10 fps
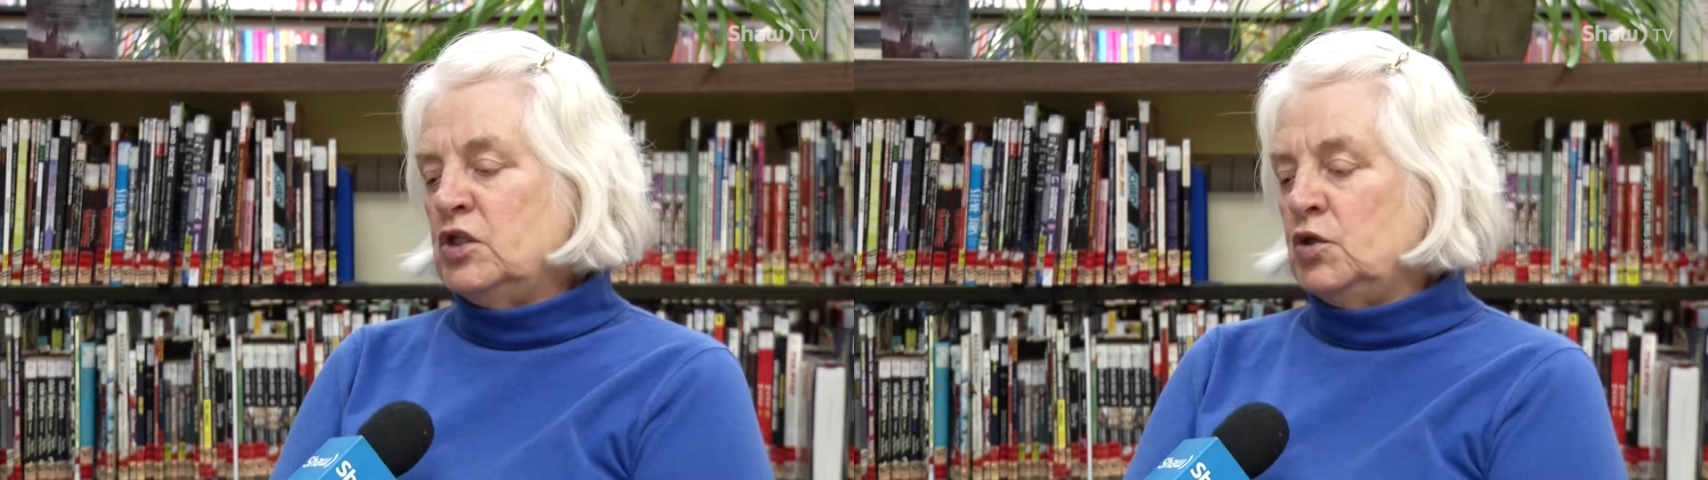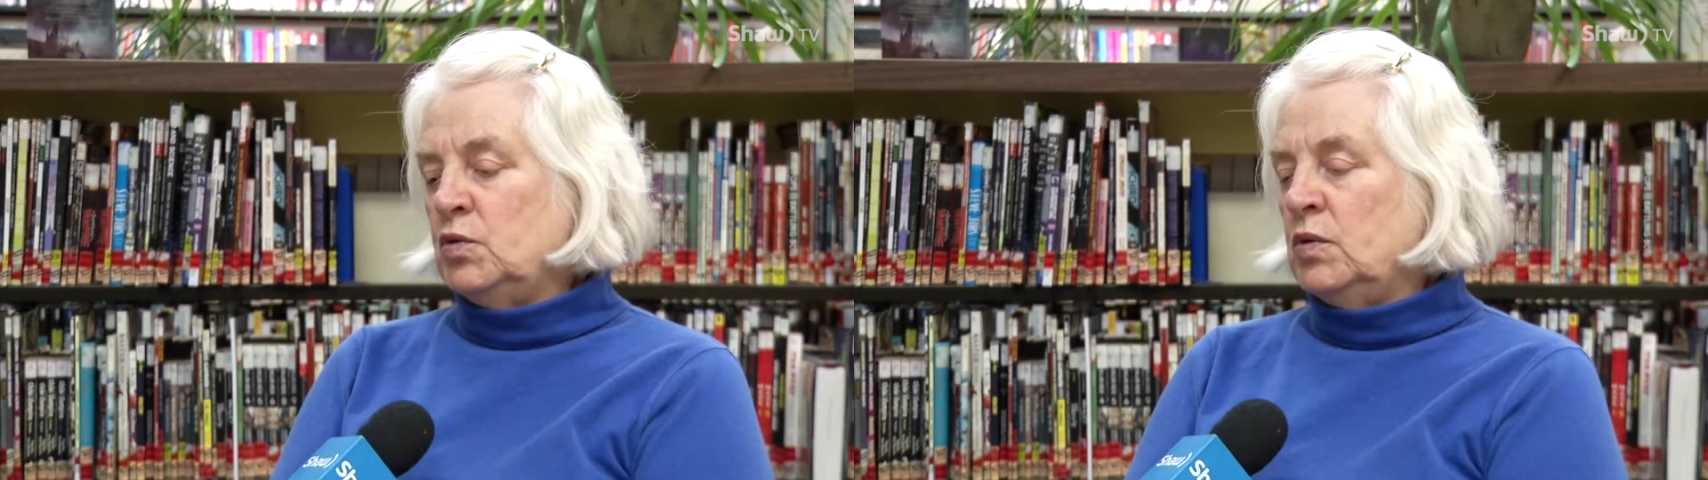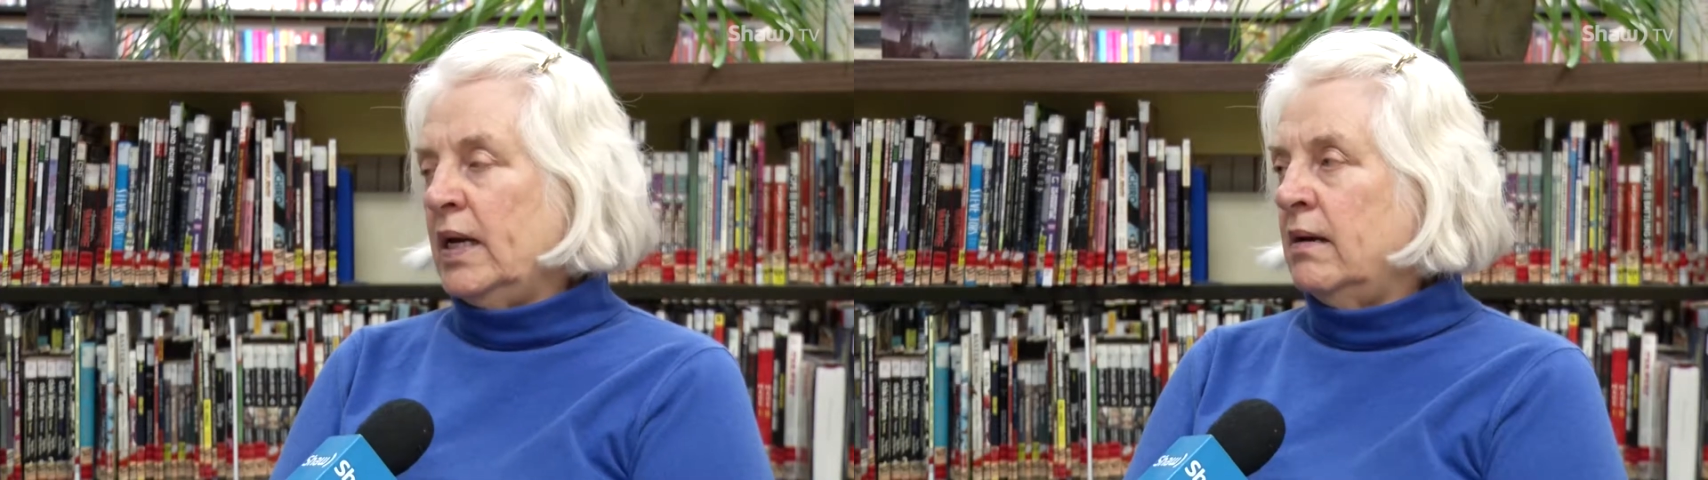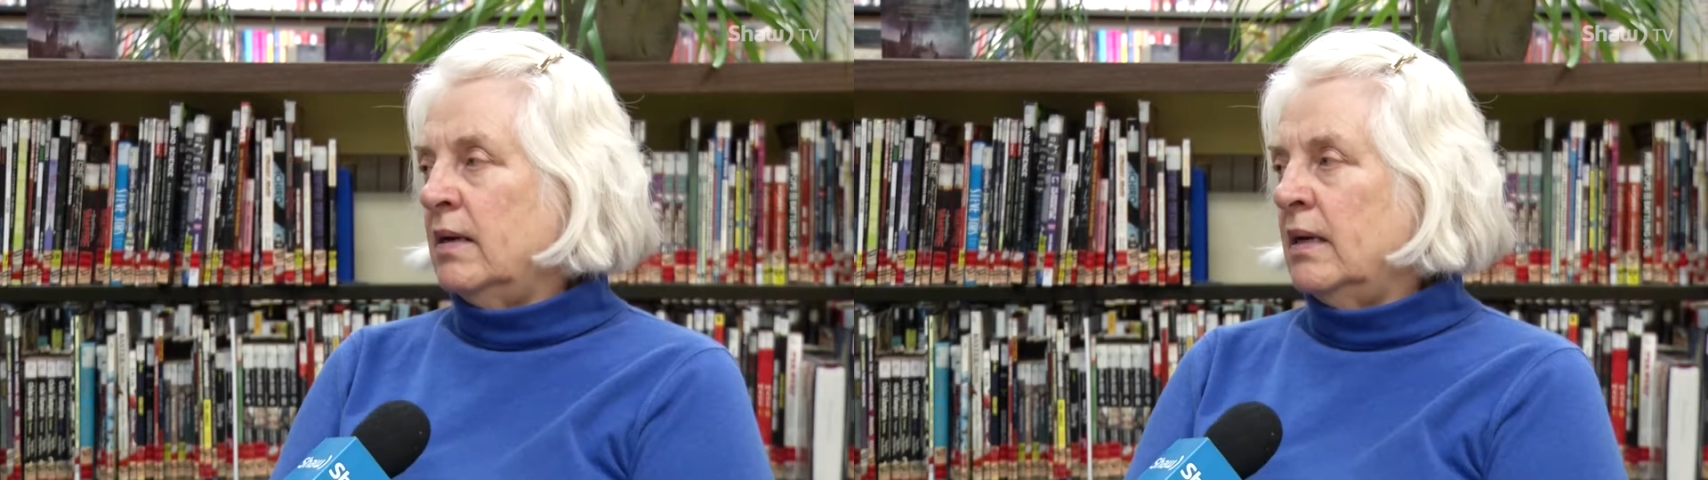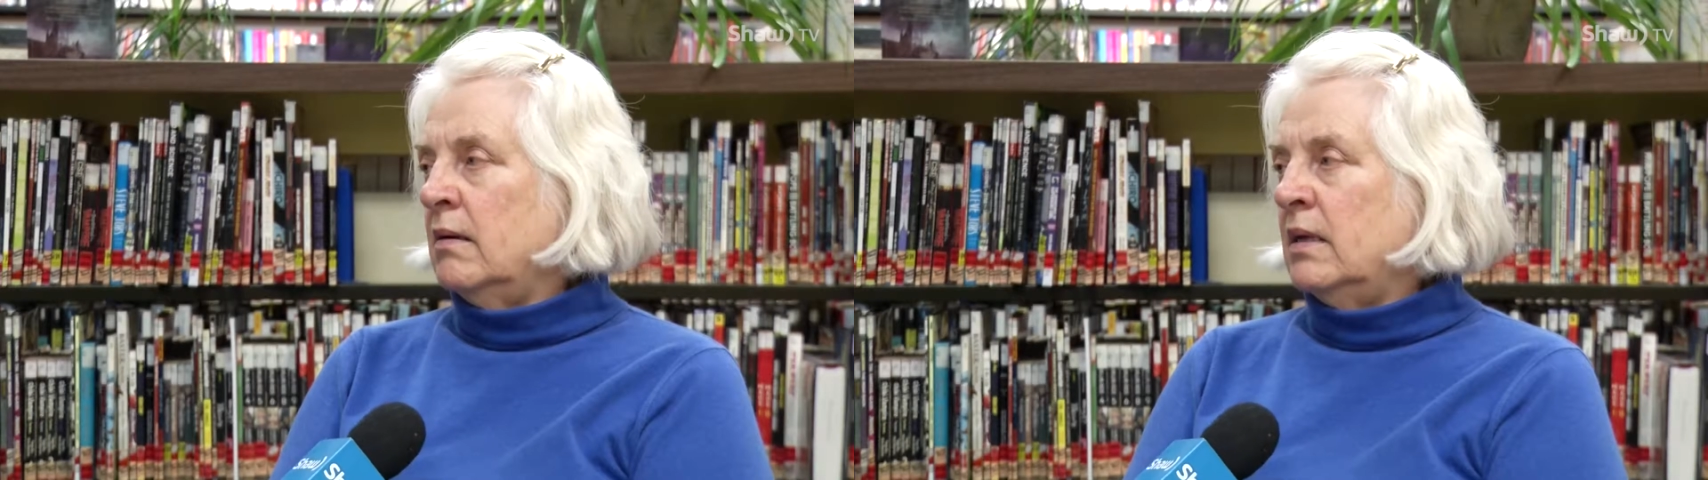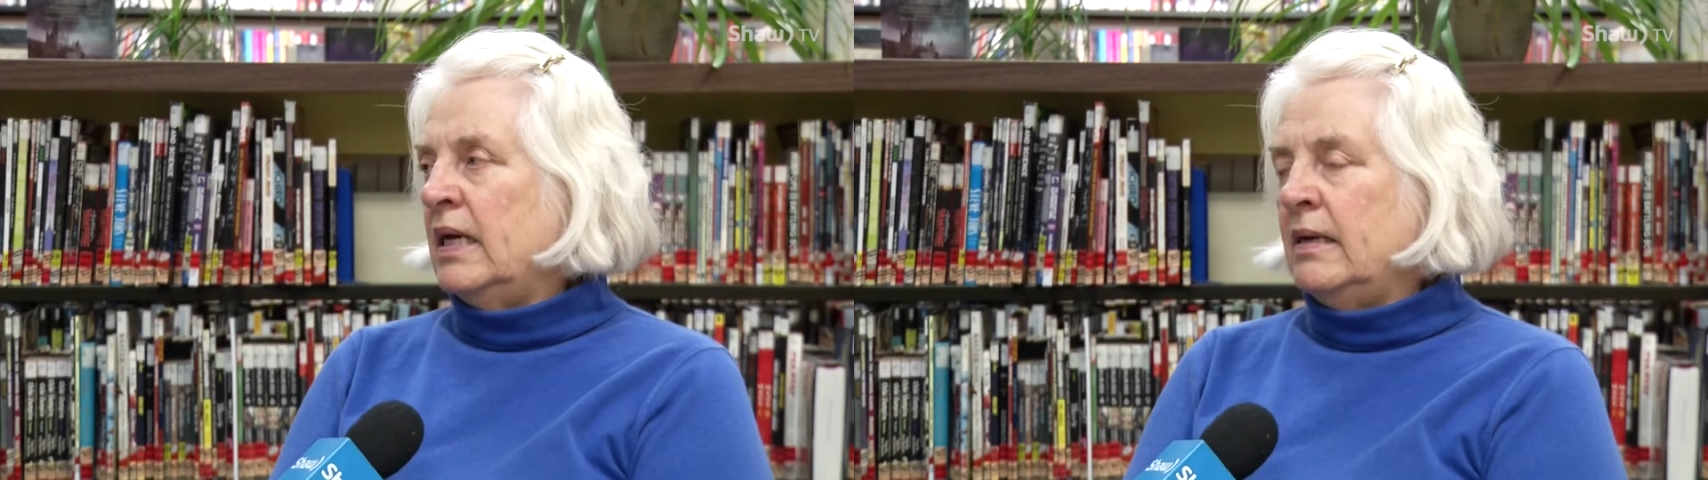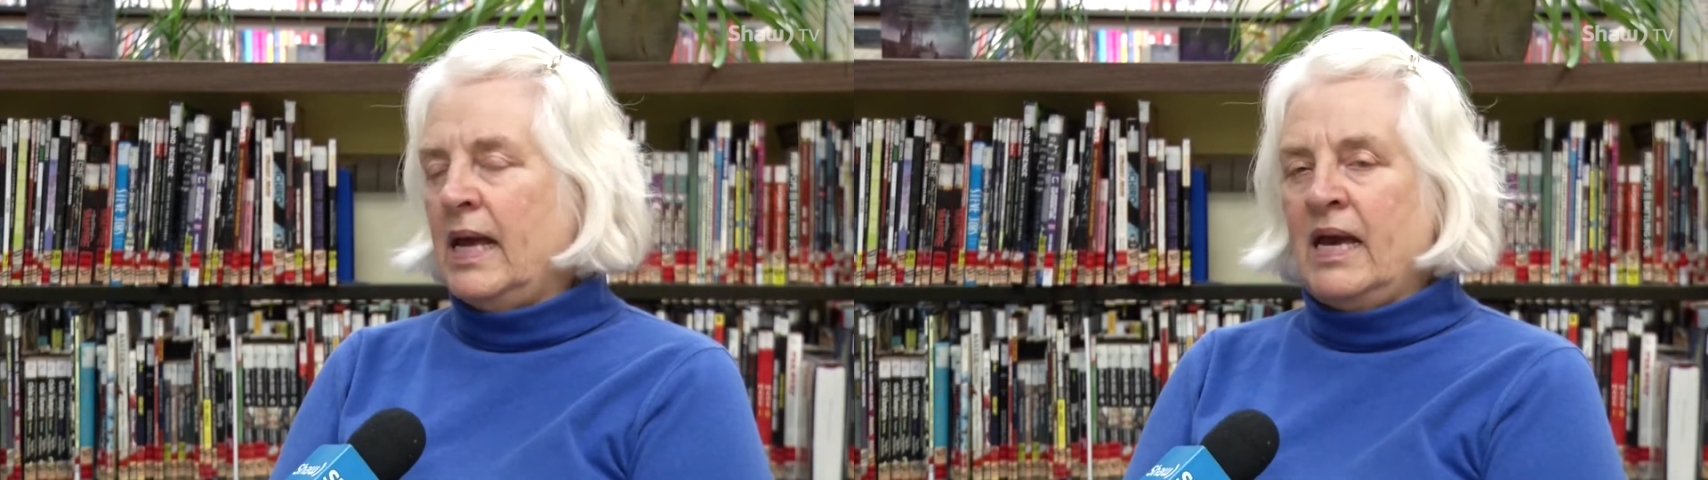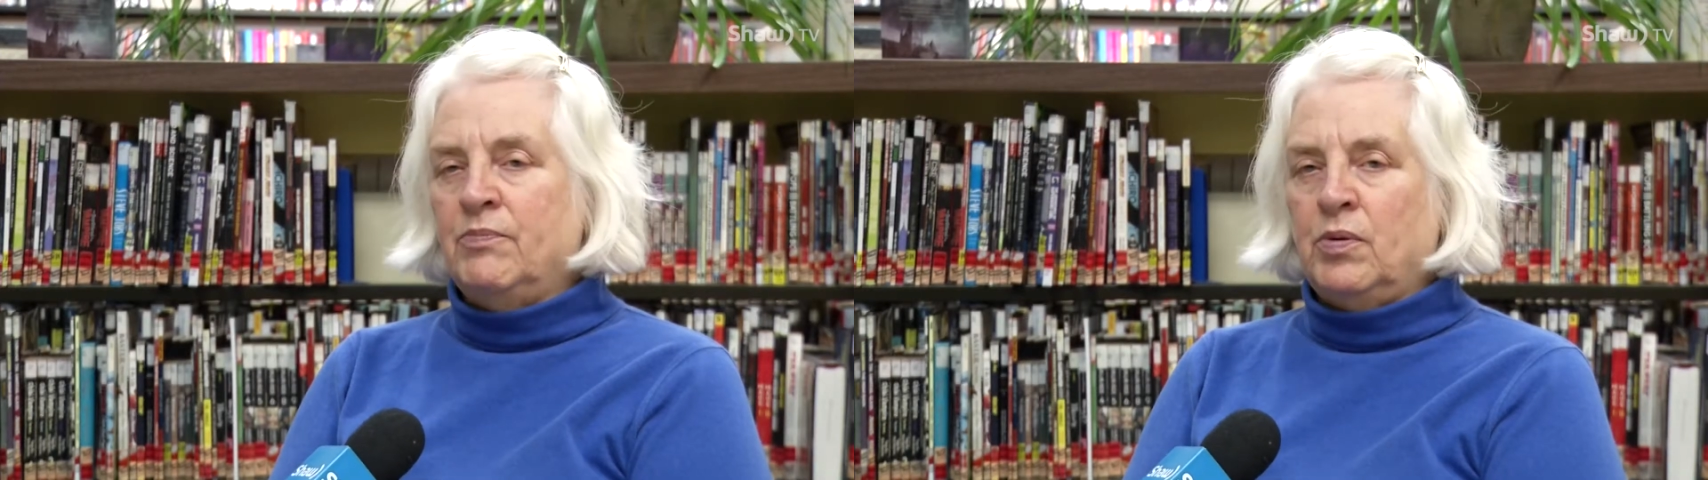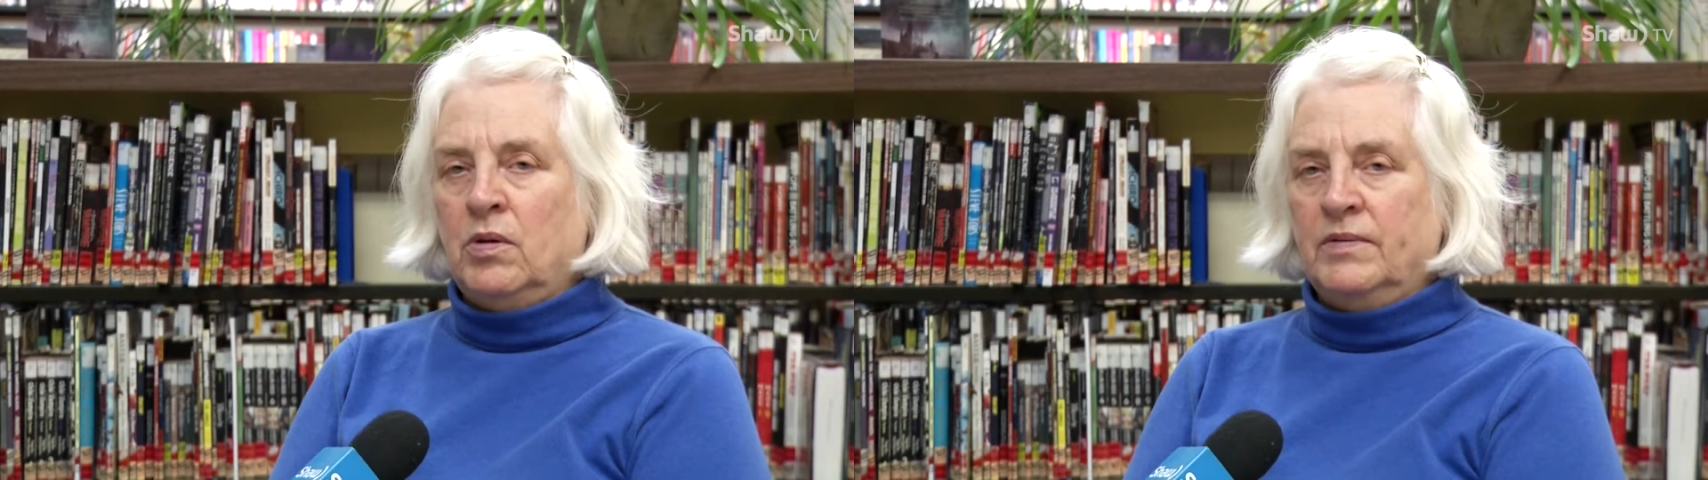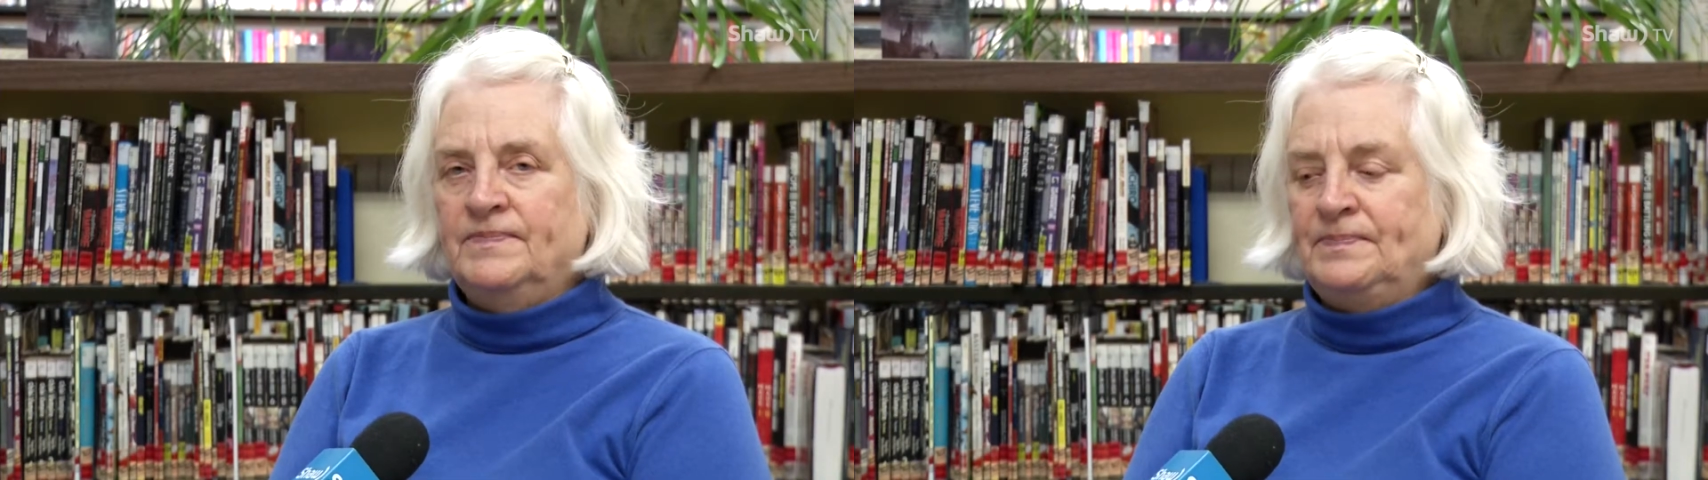two in April.